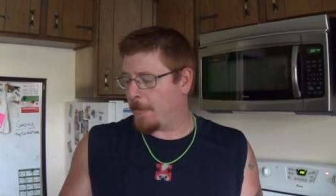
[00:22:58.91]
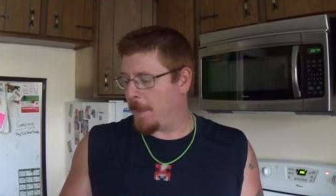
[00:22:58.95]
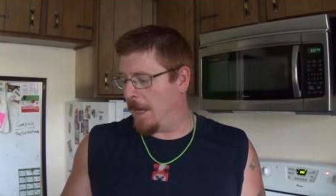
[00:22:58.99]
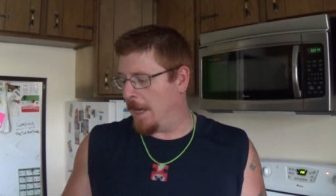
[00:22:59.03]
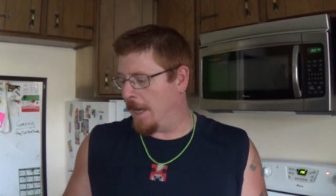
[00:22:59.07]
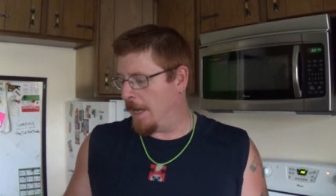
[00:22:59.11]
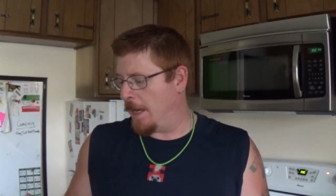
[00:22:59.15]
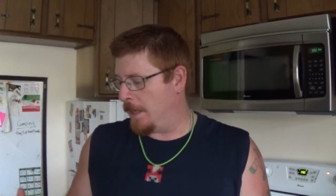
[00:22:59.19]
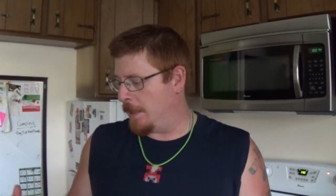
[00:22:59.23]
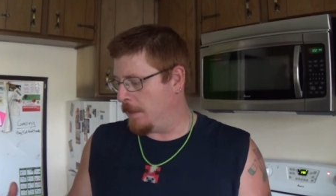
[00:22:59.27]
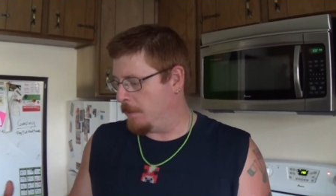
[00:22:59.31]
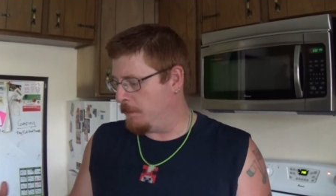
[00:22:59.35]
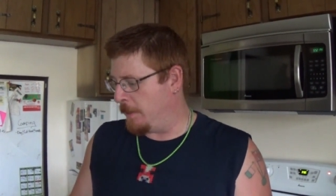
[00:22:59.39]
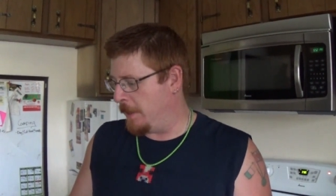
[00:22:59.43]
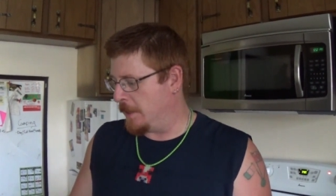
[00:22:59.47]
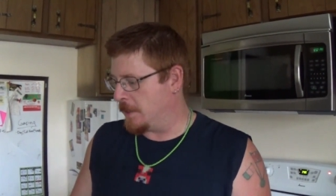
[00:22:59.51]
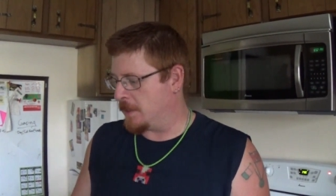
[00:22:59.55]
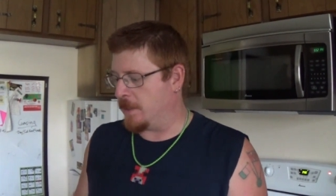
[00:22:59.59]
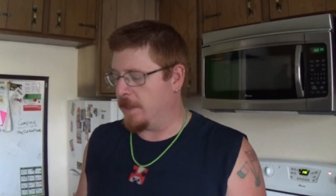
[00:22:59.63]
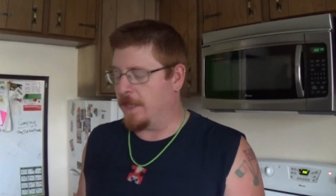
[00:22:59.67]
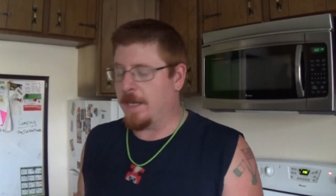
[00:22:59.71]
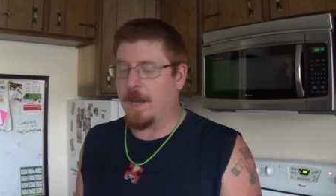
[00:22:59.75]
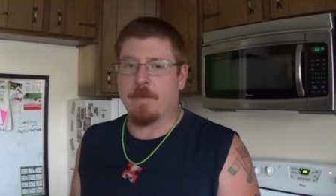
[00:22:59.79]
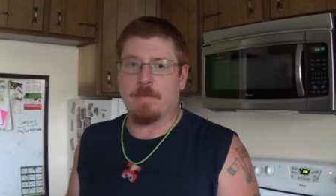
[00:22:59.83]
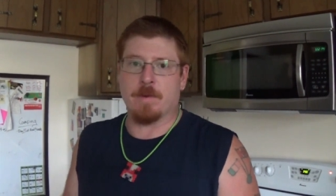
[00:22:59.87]
and
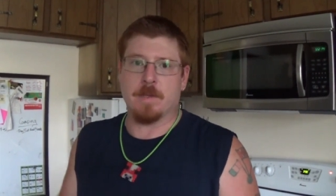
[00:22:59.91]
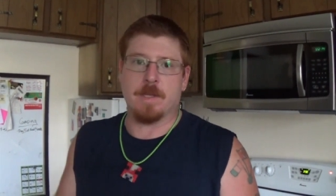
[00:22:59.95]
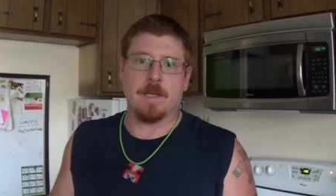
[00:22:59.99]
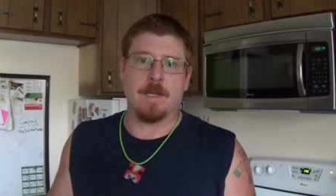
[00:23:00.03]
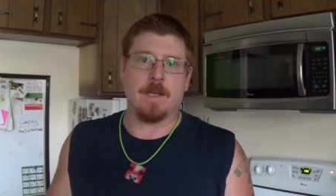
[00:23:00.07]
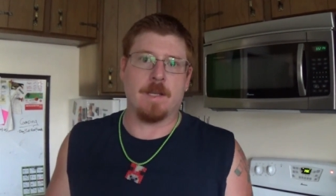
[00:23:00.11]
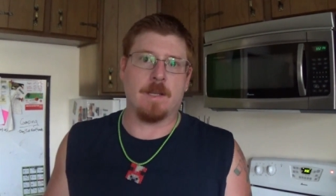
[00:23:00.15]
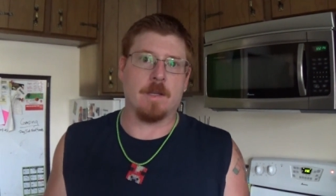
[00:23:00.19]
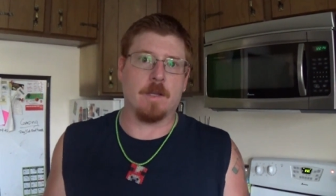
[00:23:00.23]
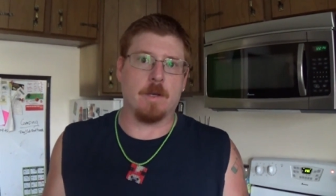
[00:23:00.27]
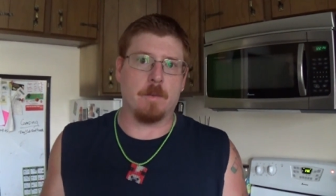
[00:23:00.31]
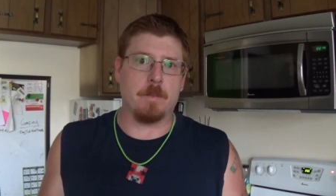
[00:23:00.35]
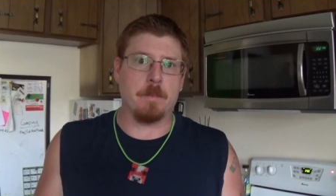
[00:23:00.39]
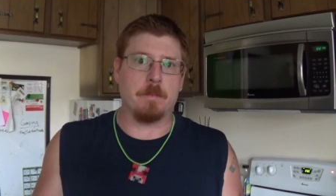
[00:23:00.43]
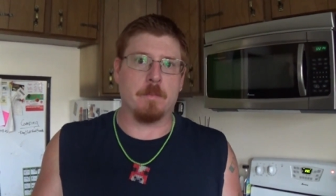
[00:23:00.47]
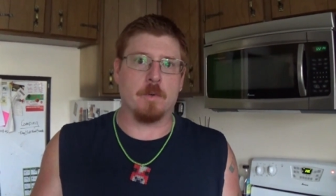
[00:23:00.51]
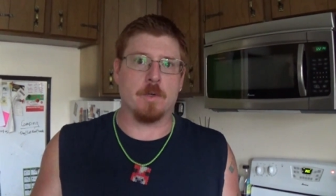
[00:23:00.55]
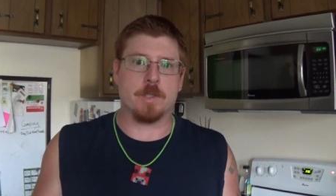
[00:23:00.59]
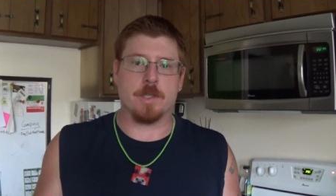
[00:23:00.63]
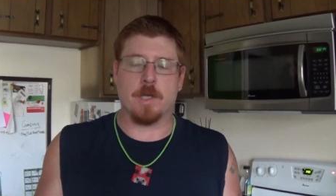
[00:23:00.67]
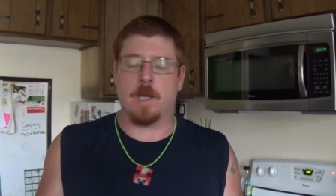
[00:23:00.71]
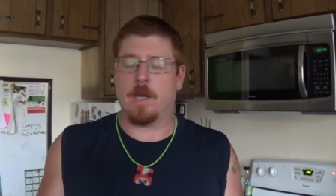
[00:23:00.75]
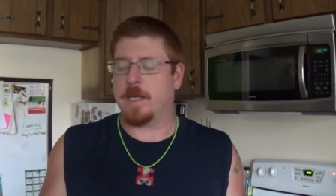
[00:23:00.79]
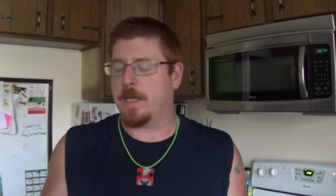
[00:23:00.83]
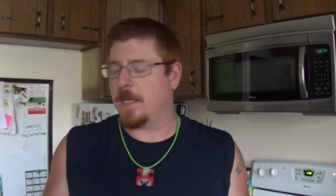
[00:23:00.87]
basically everything a little bit
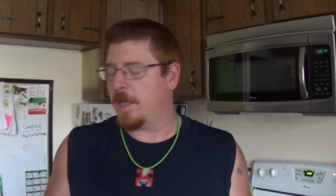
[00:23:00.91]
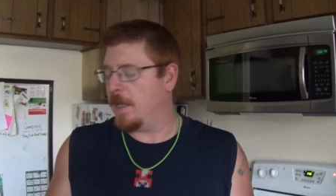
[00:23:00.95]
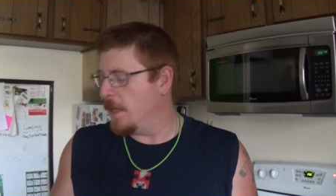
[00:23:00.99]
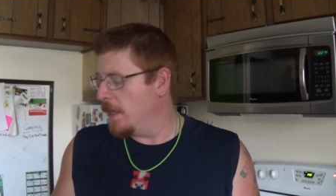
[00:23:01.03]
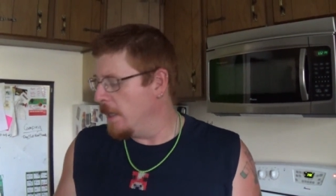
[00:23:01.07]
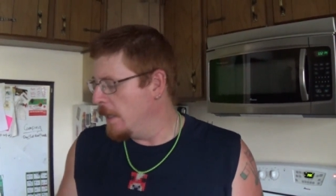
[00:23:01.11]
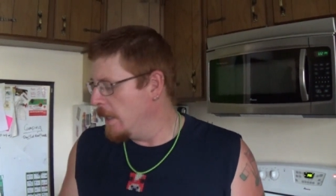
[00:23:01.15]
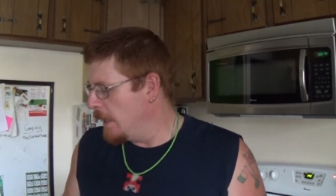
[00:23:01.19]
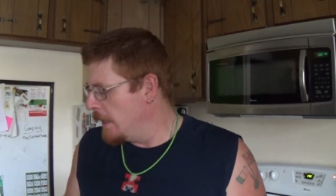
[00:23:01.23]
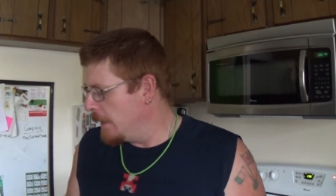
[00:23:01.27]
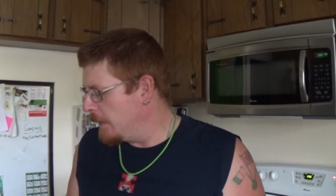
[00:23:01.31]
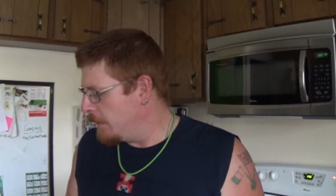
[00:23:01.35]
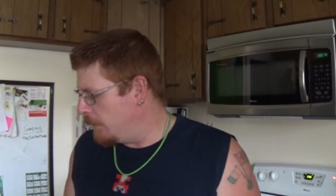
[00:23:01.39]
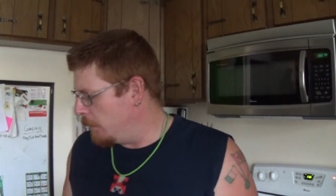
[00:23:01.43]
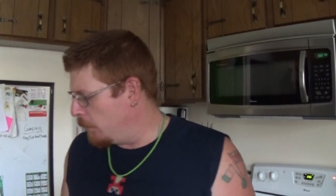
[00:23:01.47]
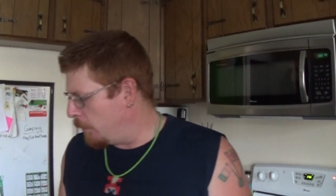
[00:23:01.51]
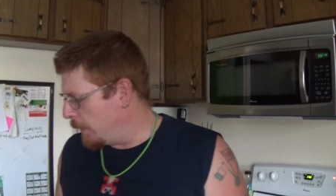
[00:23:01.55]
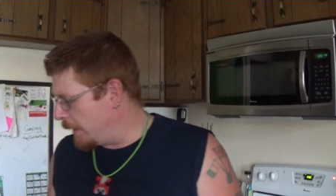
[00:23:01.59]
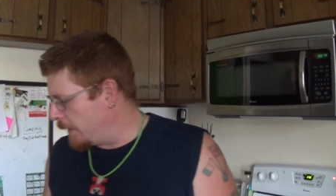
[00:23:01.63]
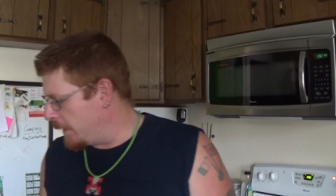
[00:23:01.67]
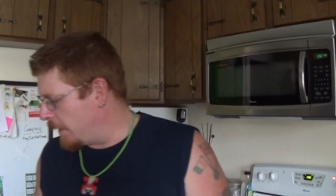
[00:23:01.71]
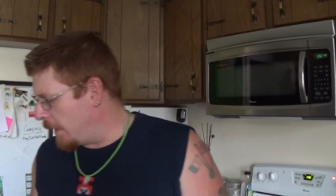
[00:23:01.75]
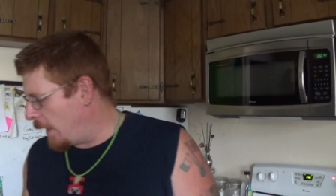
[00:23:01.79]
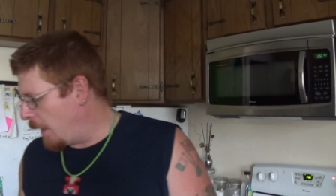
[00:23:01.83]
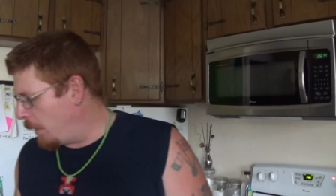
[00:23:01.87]
more soggy. The
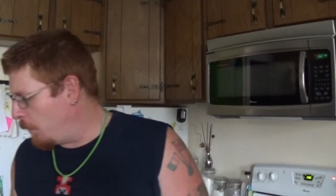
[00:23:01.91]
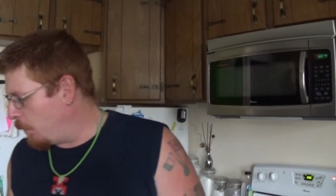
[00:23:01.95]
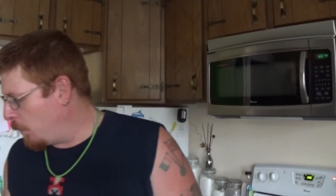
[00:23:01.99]
way that